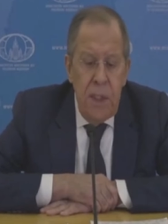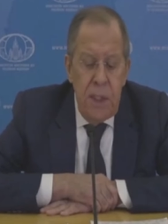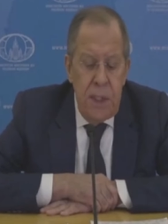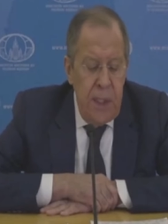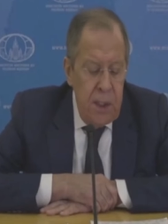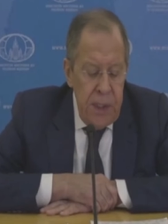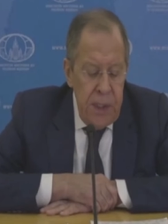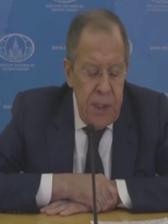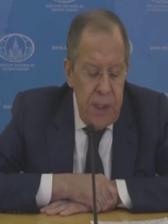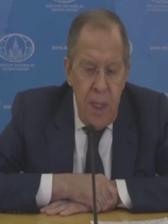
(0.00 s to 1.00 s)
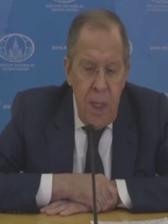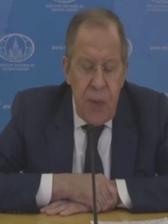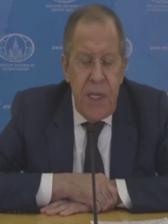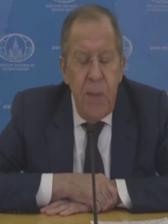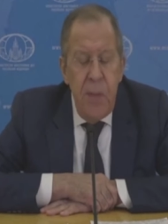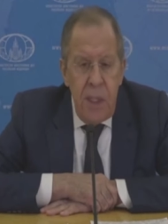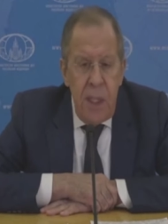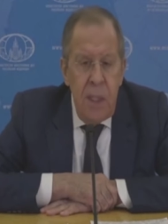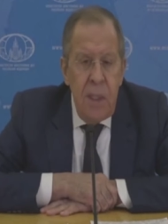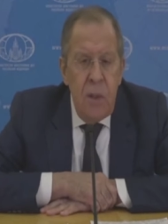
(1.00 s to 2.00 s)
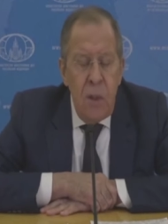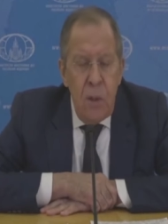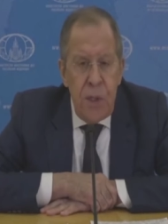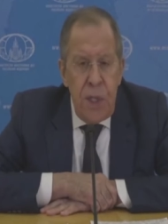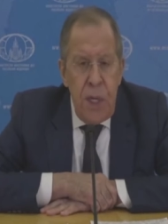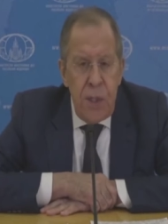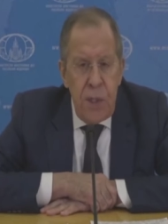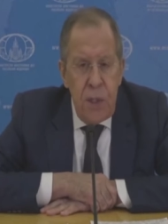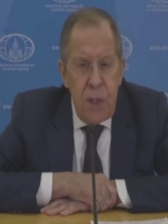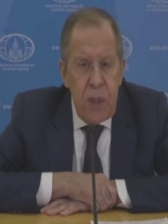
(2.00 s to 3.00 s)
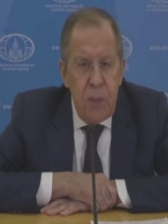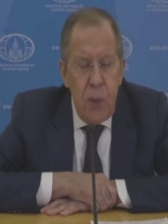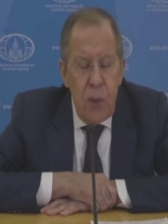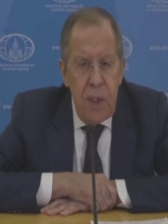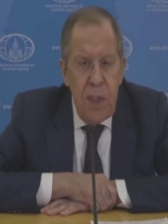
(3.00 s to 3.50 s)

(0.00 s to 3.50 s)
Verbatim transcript: prohibiting any negotiations with Putin government.